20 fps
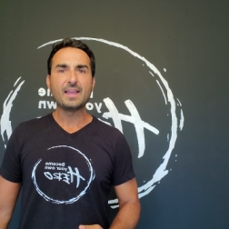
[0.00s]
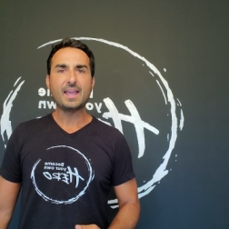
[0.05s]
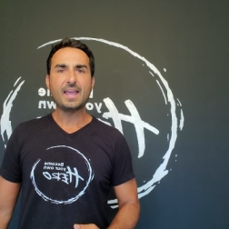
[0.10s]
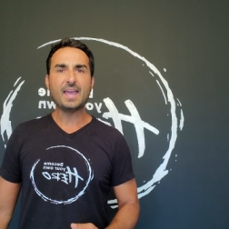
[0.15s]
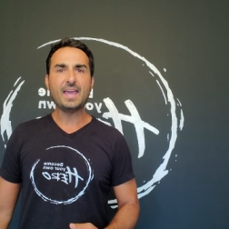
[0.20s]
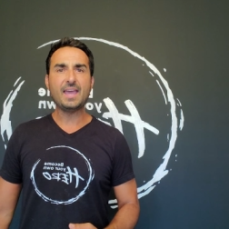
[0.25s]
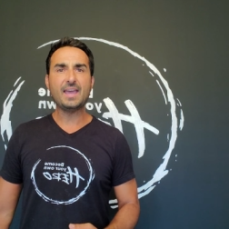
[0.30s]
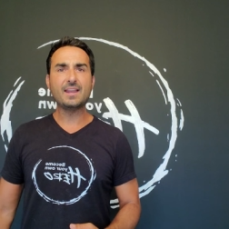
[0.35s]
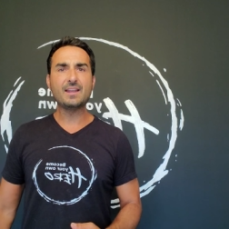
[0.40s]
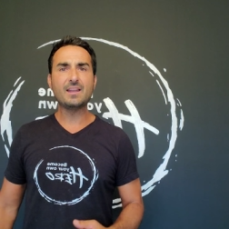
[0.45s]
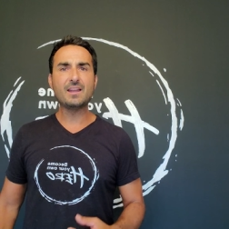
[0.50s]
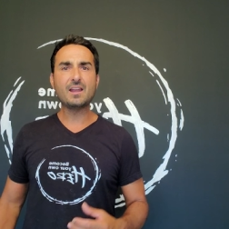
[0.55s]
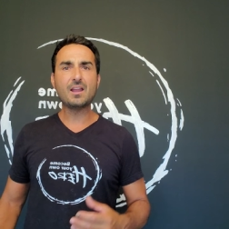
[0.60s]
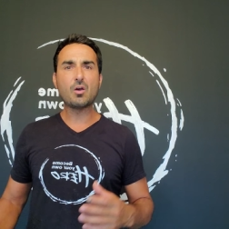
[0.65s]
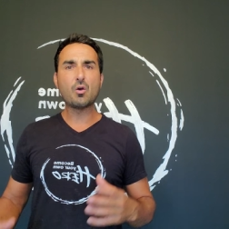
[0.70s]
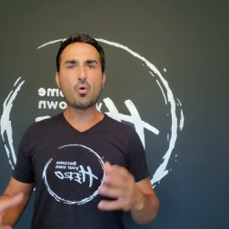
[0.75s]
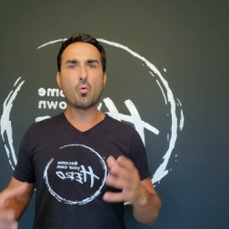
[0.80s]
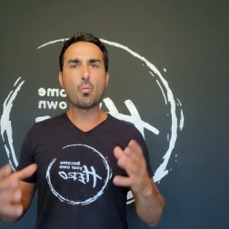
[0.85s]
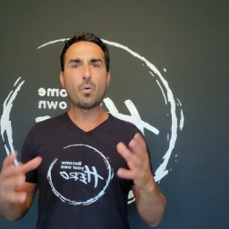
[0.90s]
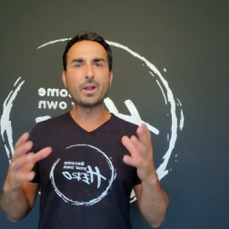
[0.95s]
and
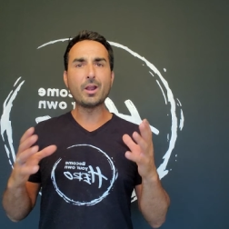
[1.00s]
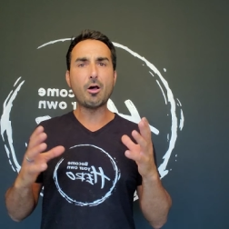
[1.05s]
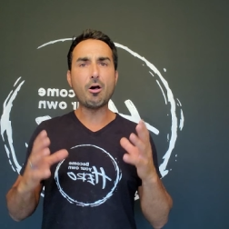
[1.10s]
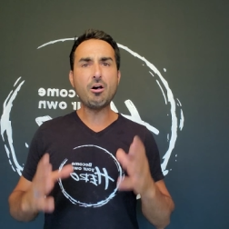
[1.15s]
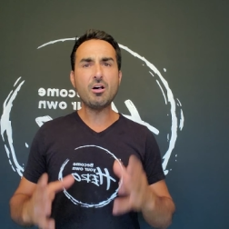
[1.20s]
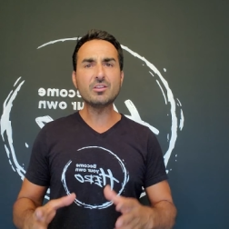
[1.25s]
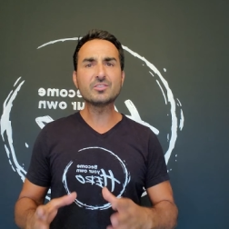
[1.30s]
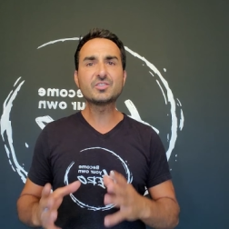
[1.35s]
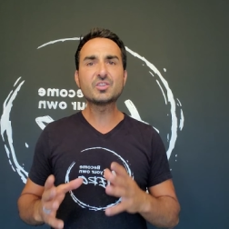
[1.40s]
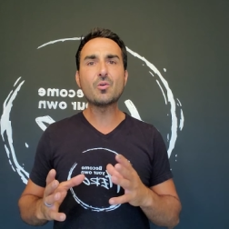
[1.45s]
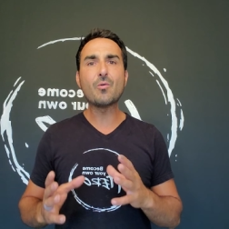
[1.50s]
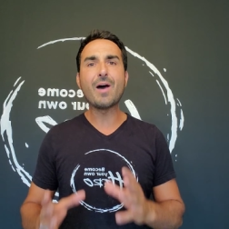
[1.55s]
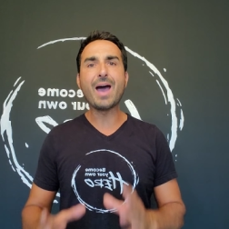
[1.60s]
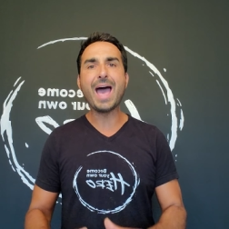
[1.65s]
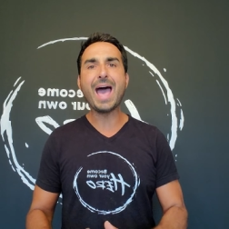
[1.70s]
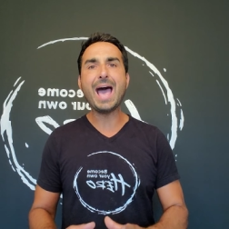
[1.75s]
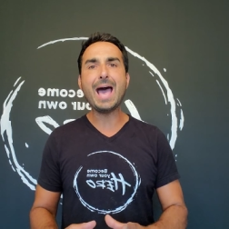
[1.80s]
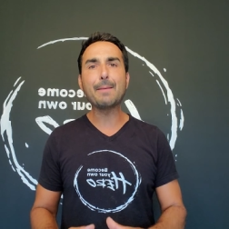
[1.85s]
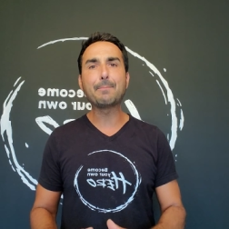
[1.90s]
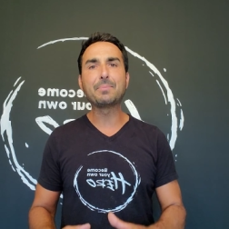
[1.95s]
what also
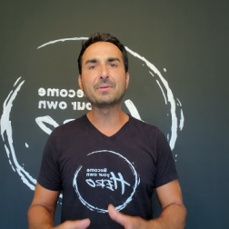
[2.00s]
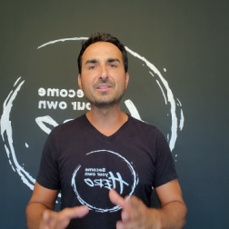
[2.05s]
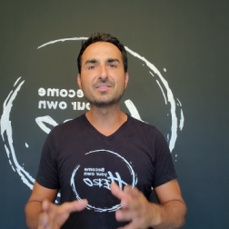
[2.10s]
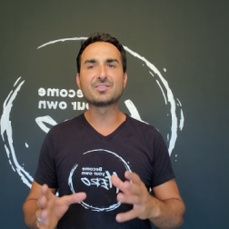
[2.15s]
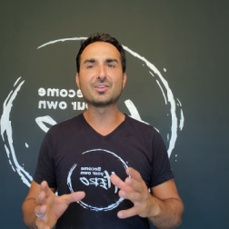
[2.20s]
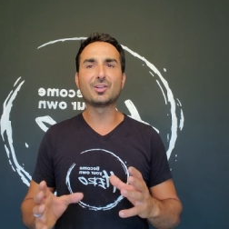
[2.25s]
happens